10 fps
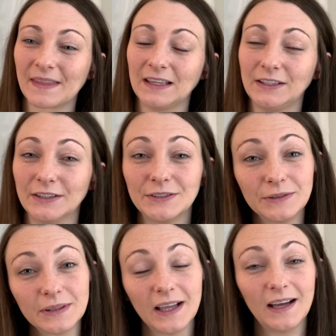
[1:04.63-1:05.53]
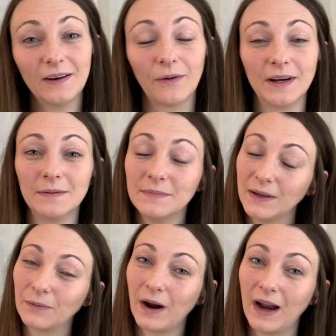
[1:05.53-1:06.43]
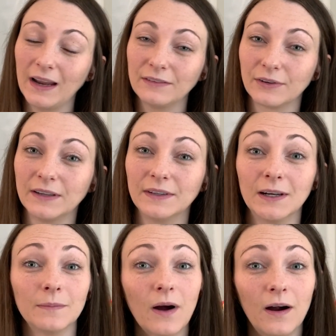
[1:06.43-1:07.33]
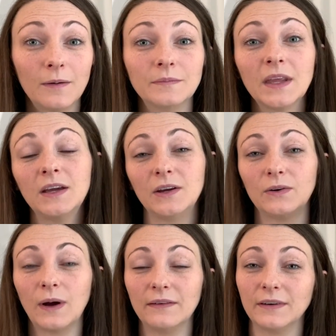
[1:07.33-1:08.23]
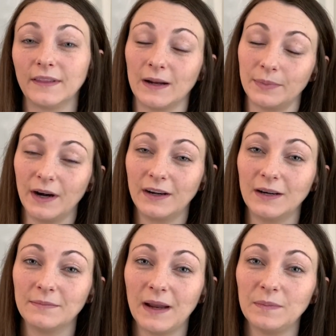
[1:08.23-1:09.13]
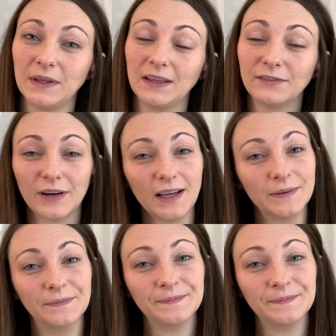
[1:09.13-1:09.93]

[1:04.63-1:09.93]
your doula or your midwife or even your mom, whoever that partner might be for you.